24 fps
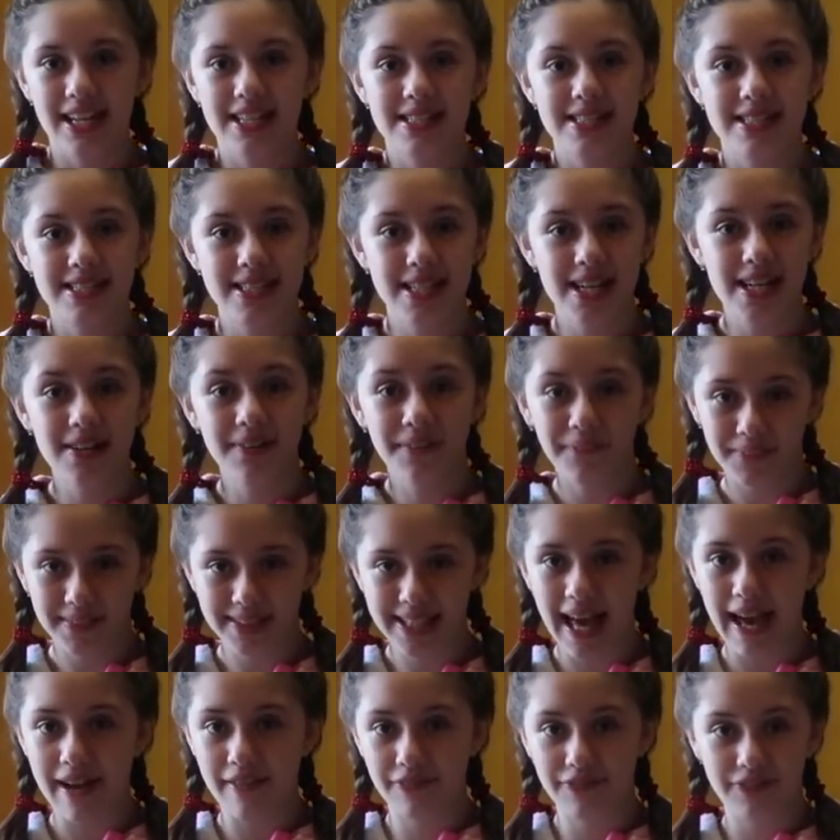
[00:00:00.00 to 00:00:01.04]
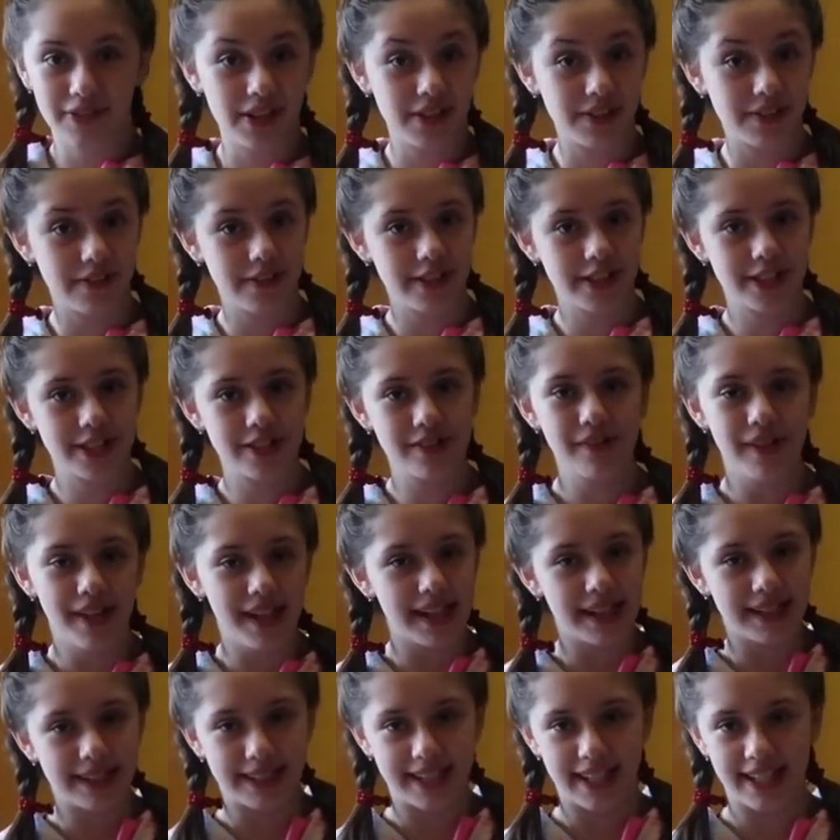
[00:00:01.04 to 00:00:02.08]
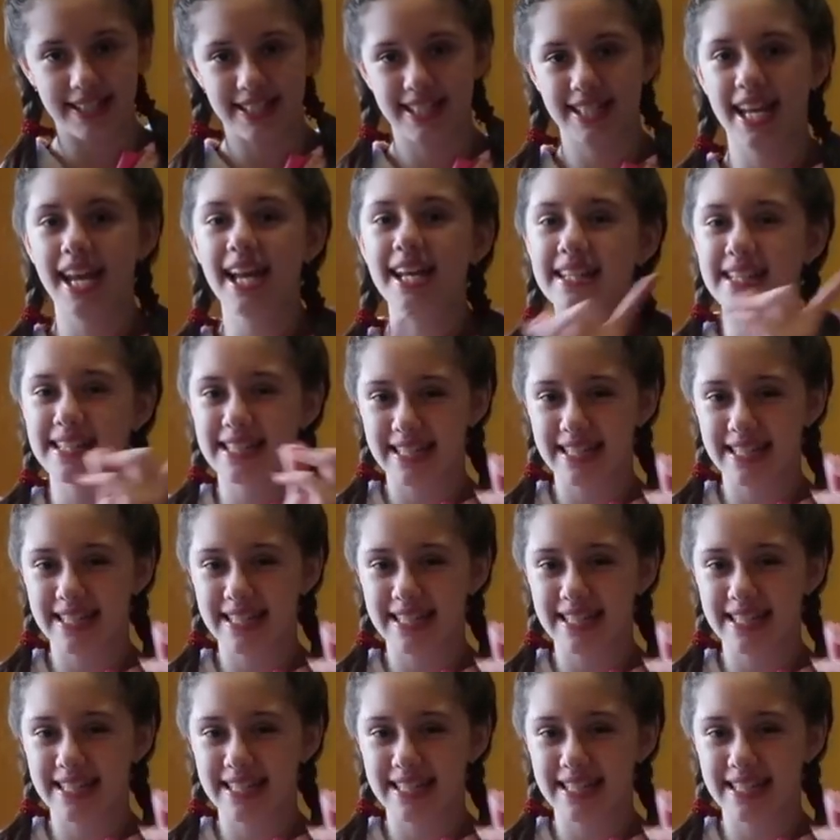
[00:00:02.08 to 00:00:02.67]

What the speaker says: So without further ado, let's get